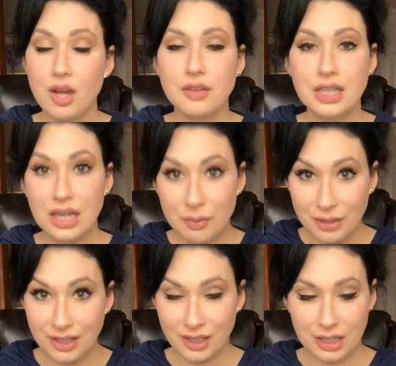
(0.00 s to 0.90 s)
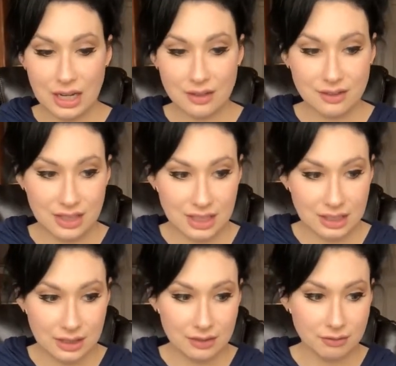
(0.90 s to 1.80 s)
They come in and
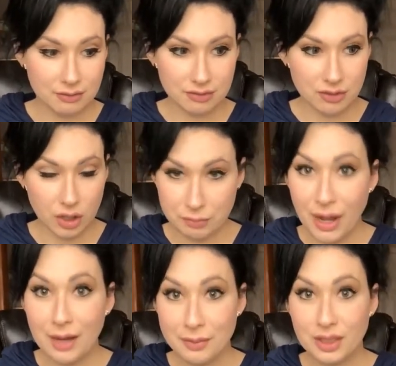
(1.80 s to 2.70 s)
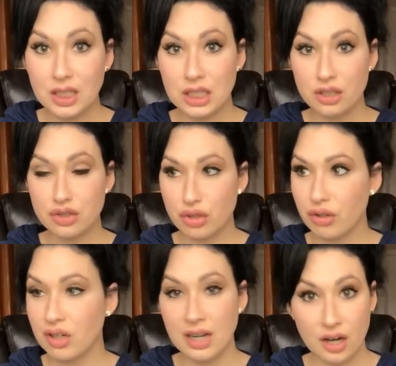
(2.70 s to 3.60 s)
they populate
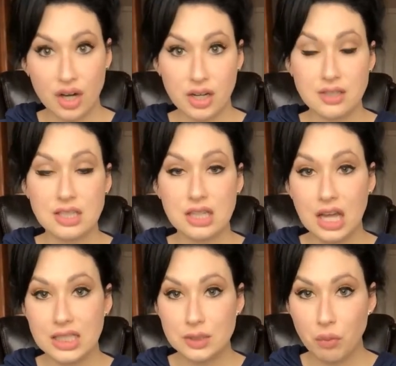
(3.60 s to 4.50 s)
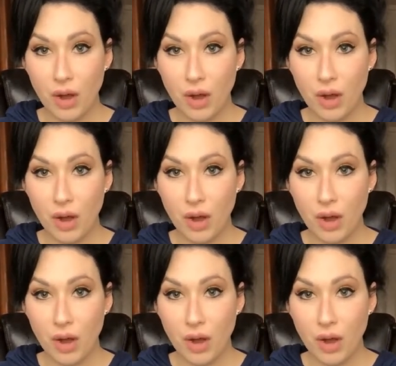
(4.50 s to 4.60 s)
certain areas, and that's